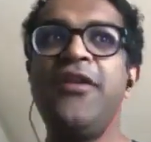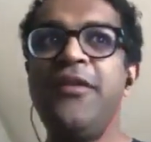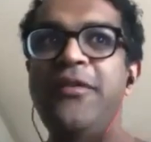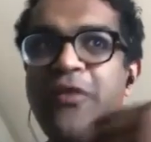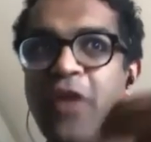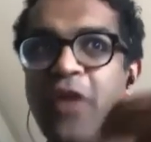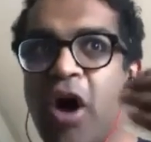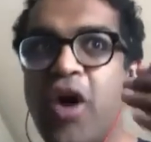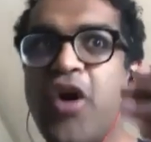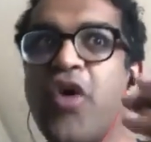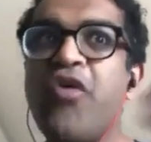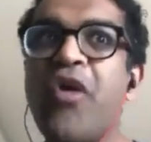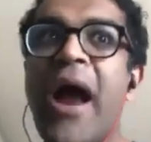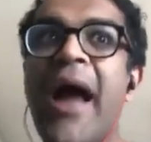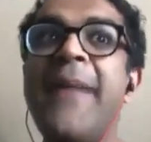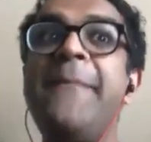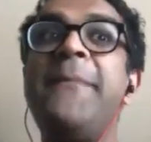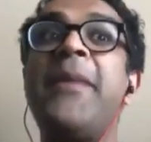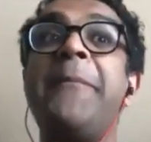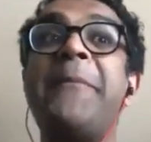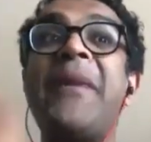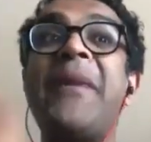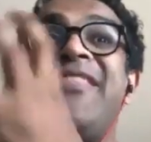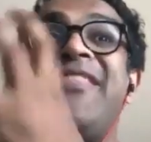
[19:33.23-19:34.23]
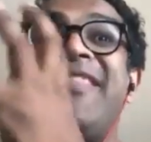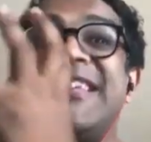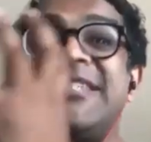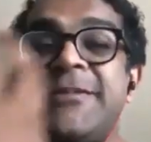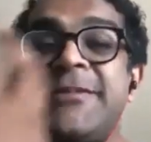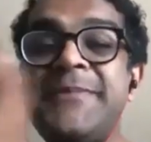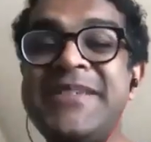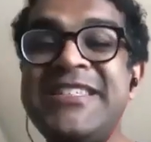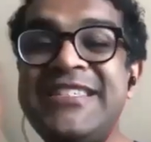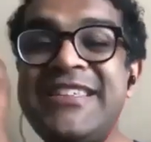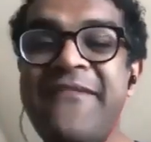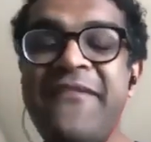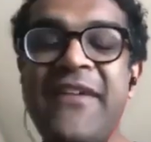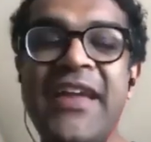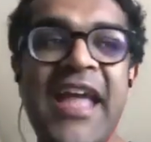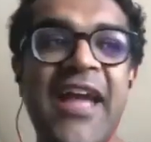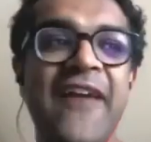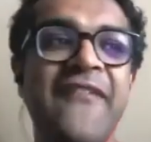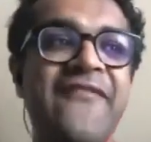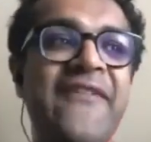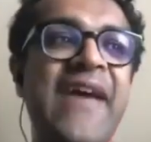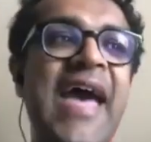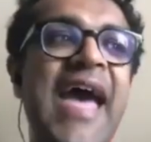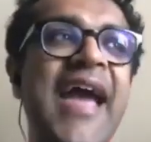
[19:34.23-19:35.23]
not crime, but by this specific
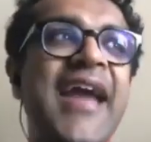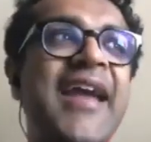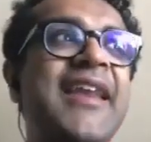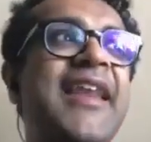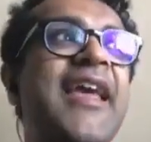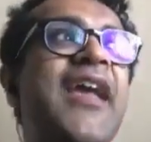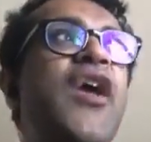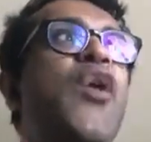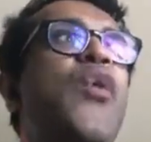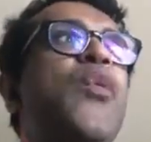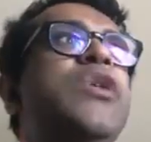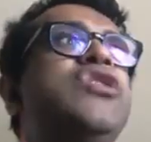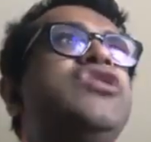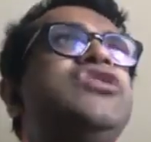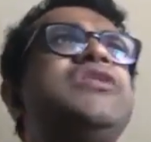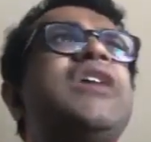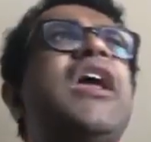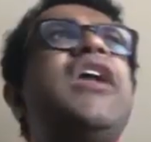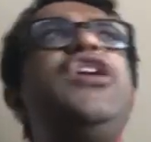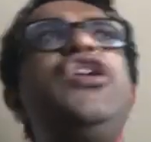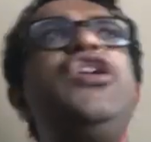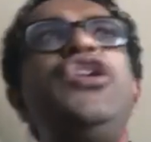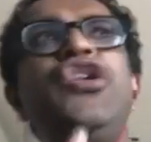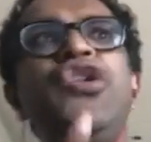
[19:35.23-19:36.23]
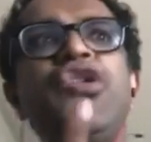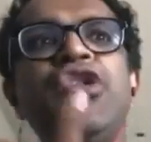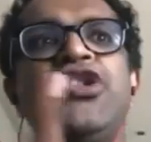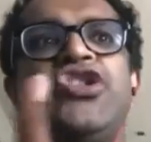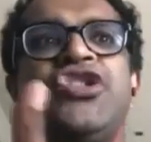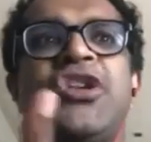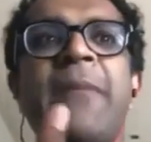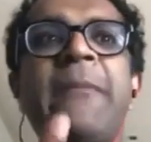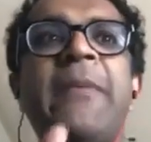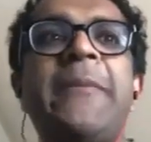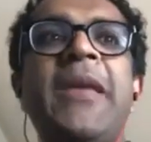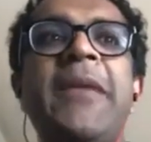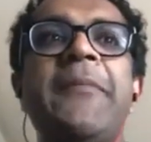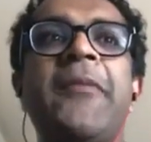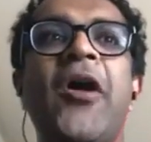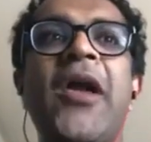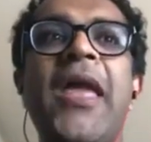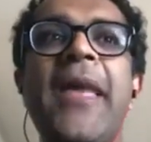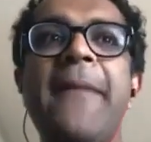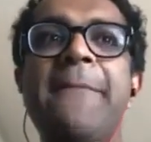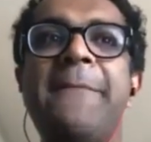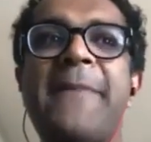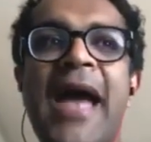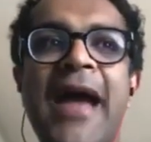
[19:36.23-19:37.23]
effect, which is a huge number of people are
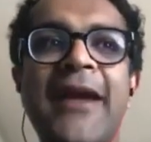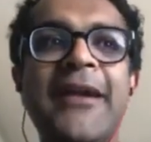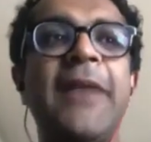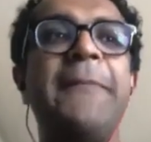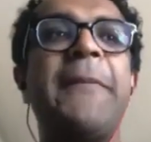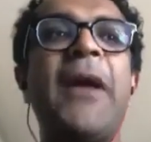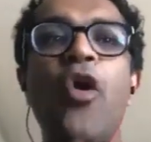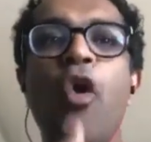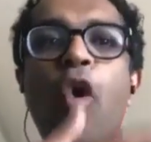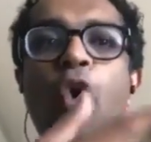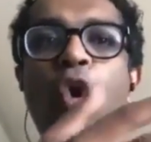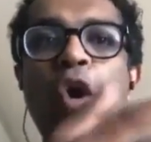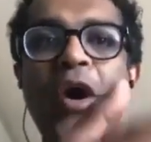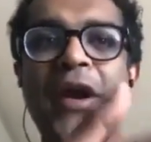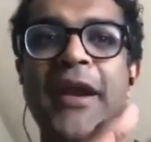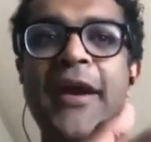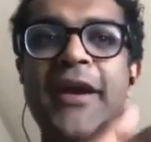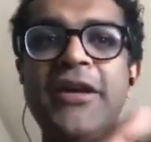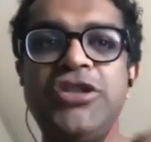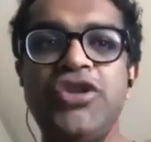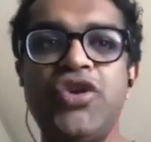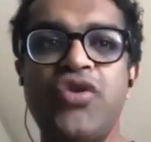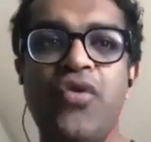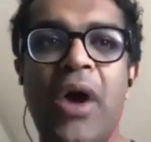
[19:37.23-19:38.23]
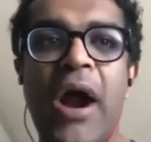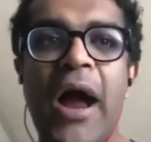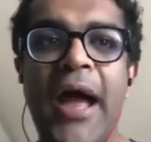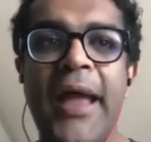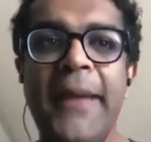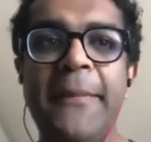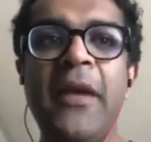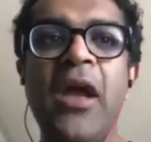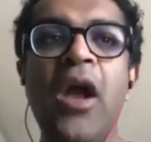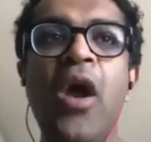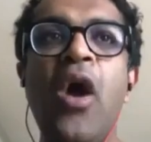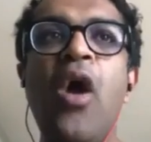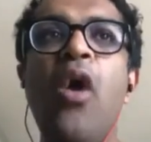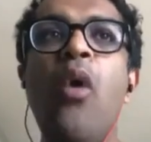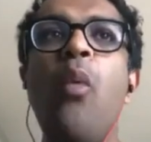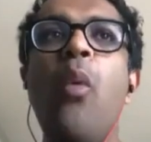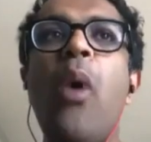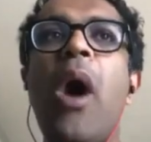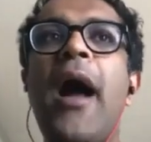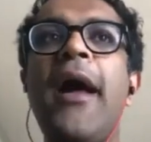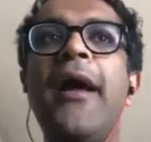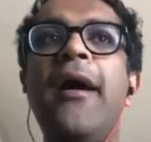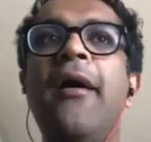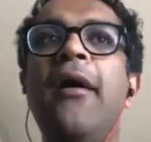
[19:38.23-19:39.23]
impacted by organized crime,
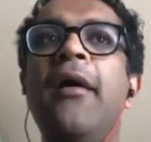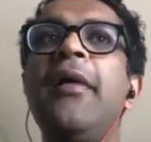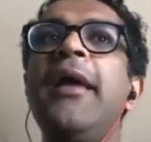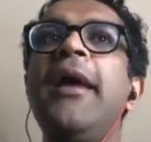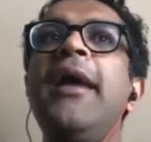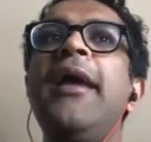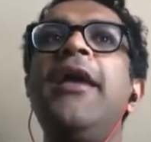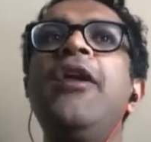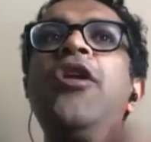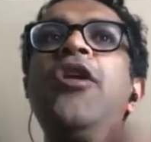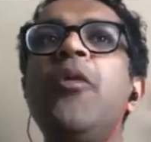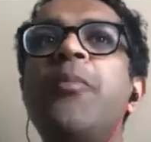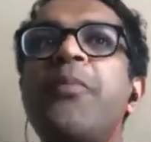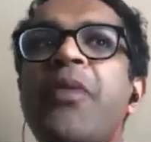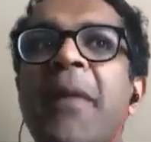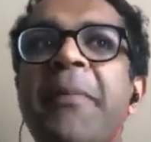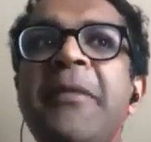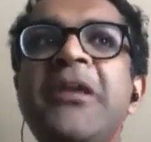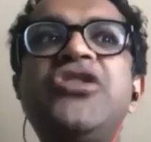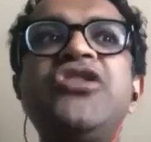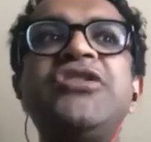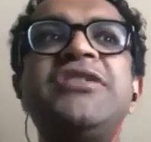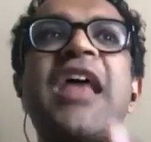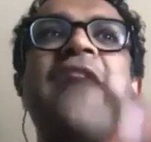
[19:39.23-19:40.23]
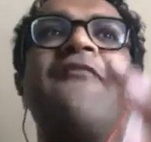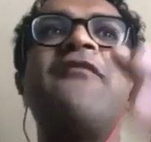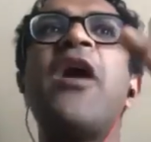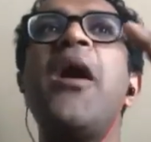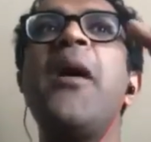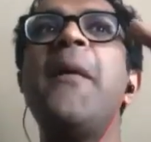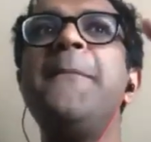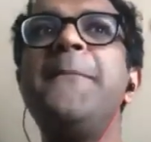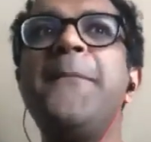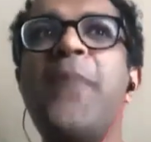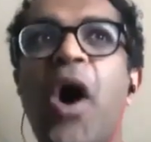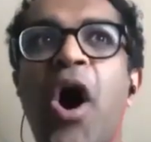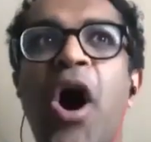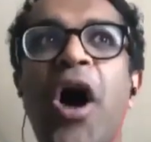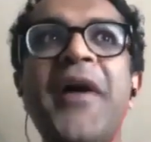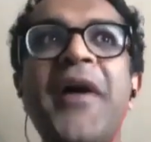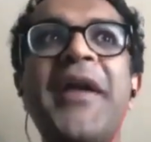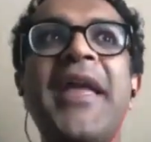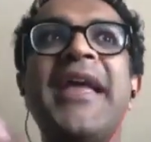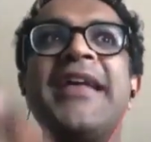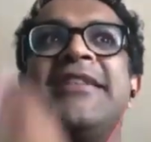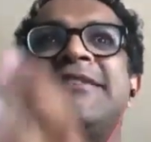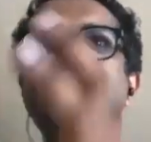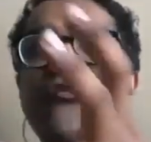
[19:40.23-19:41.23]
while you'll probably just have
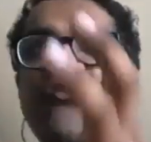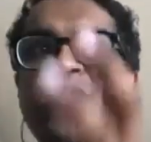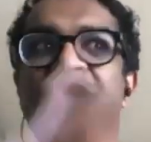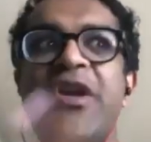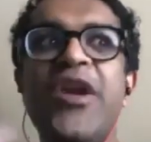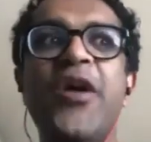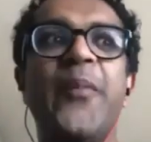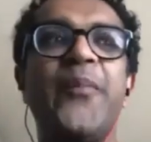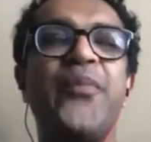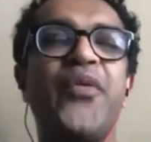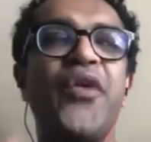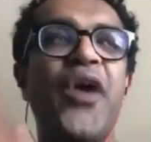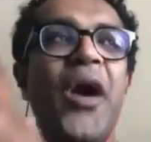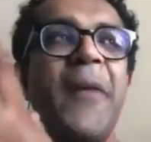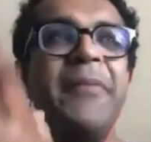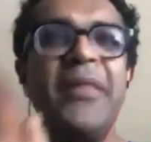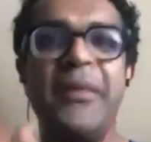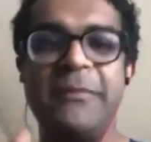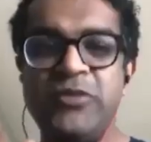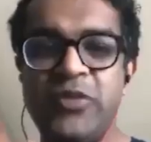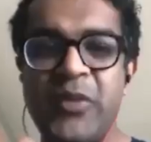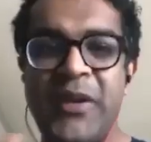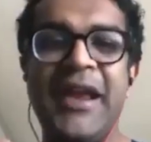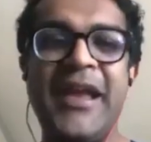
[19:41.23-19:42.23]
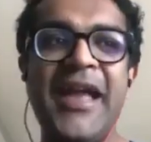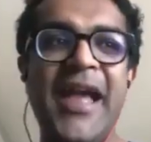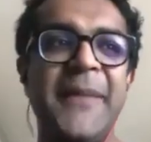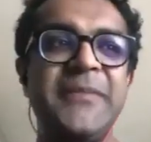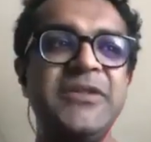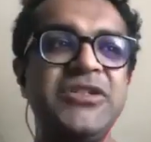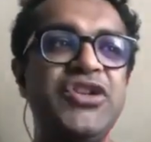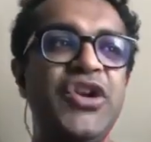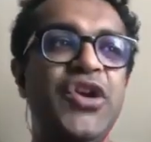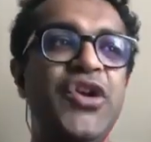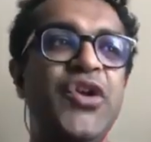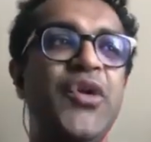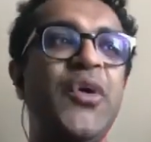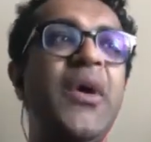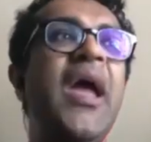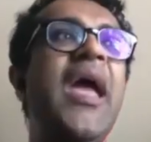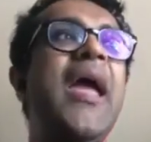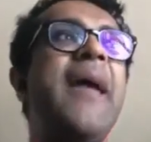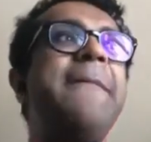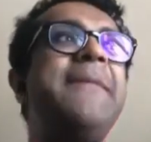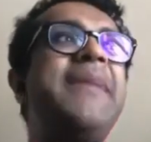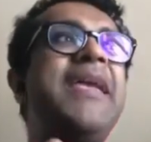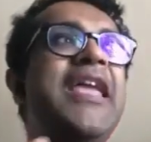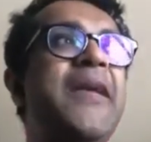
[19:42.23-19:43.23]
pockets of real problems when it comes to
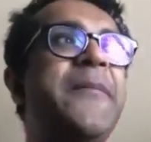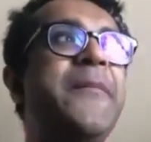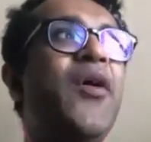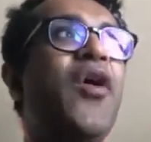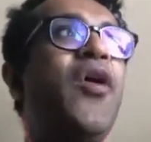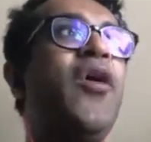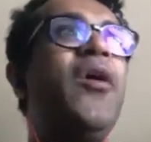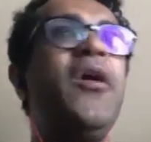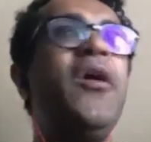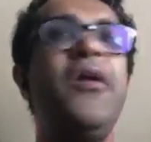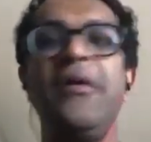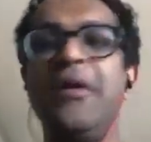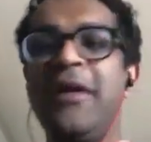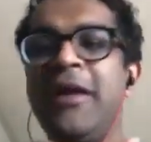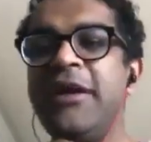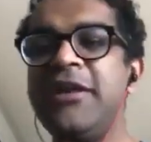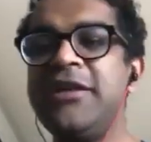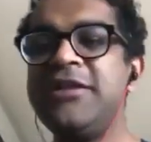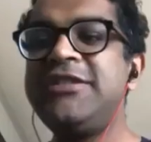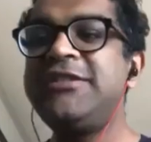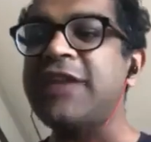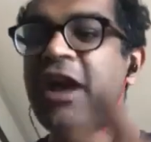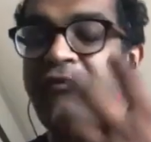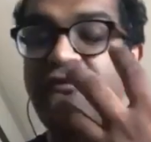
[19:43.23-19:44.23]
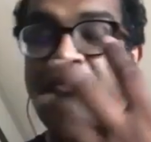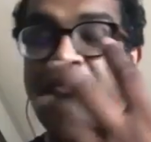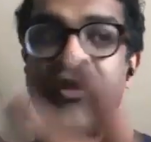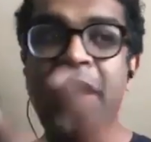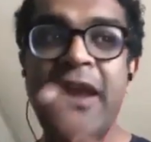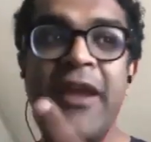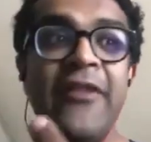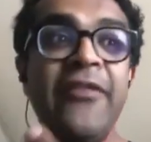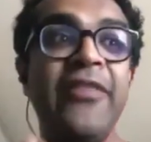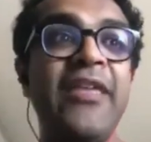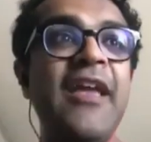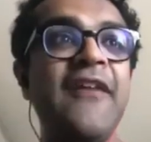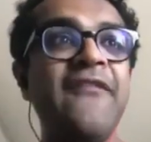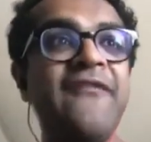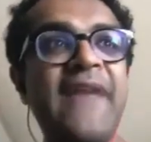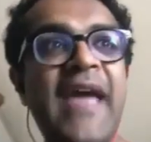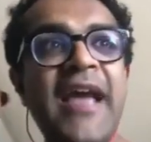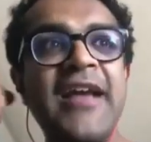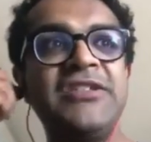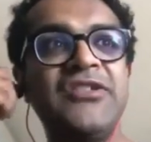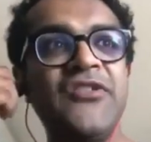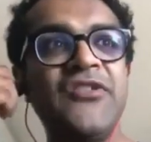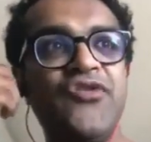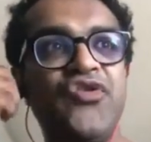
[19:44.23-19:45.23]
people suffering the
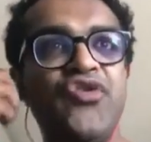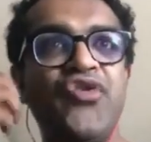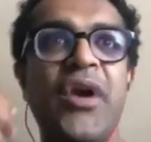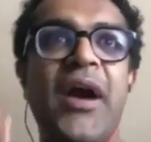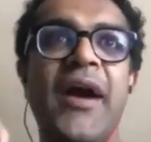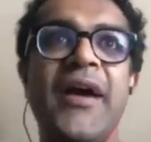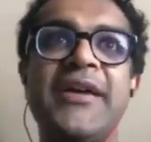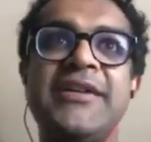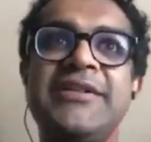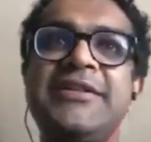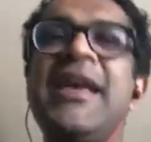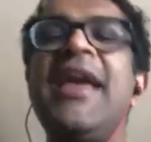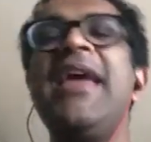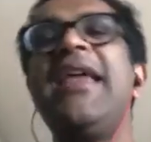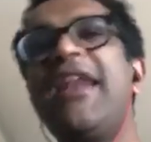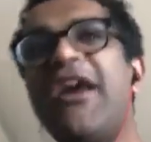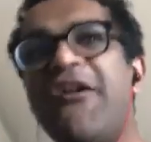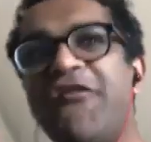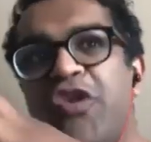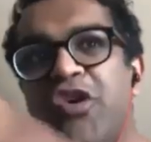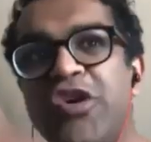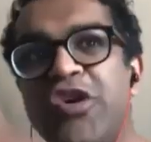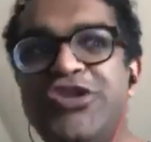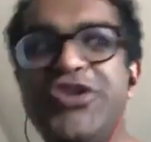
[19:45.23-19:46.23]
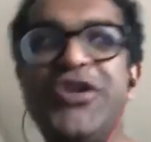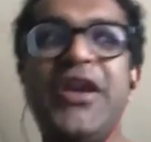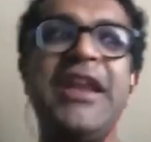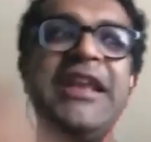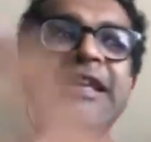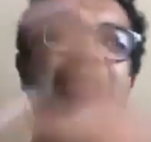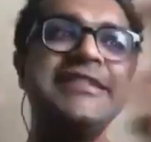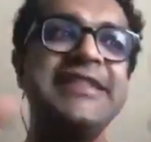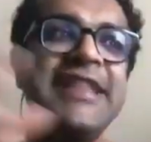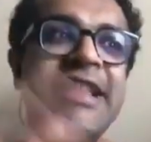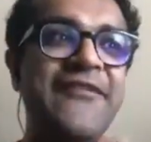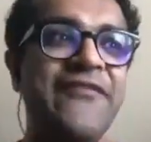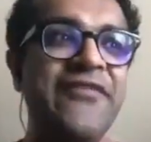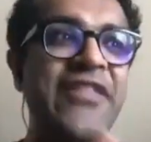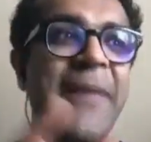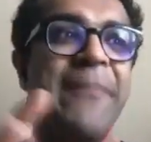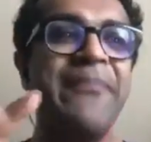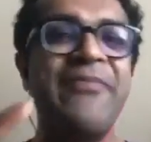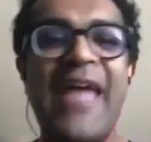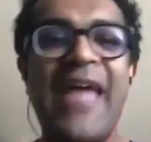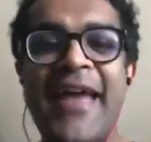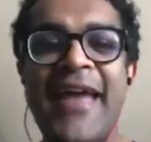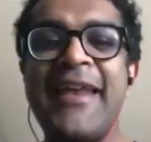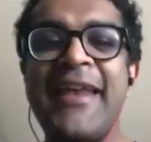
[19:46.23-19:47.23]
effects of drugs. Now, of course, you could easily flip
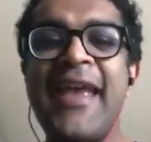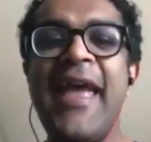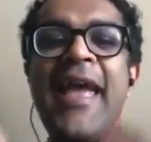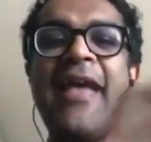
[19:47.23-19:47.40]
that.